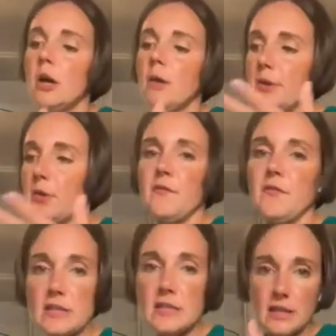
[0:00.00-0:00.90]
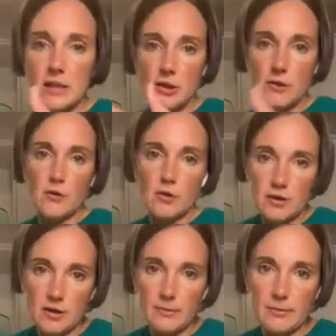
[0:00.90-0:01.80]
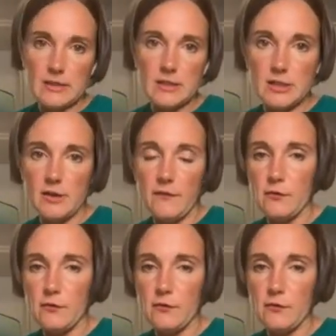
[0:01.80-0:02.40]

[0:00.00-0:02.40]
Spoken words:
But obviously you've got a Thermomix to do it